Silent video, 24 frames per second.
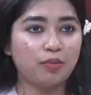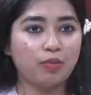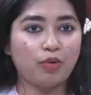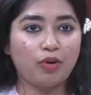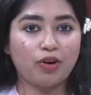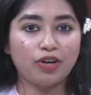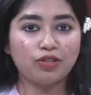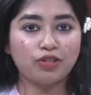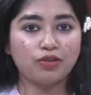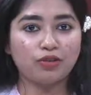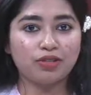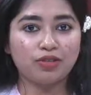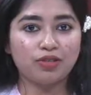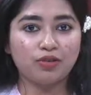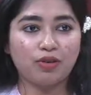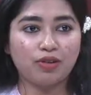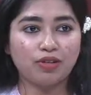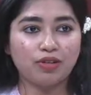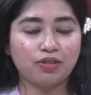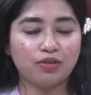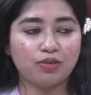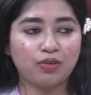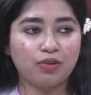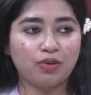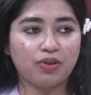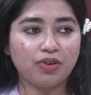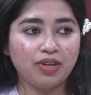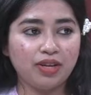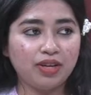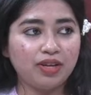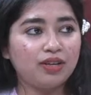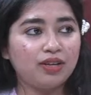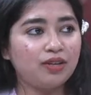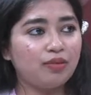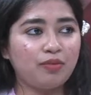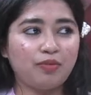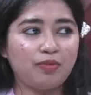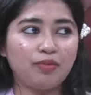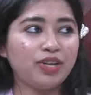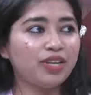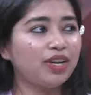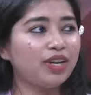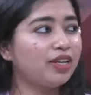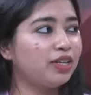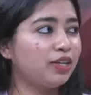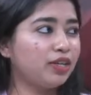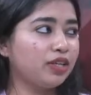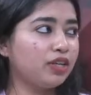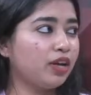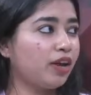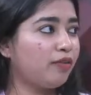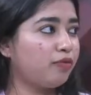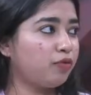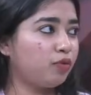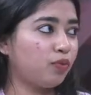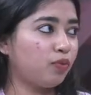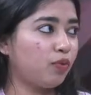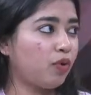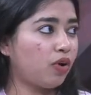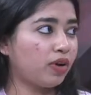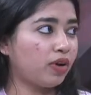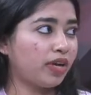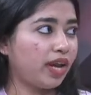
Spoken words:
boys also. We didn't have to walk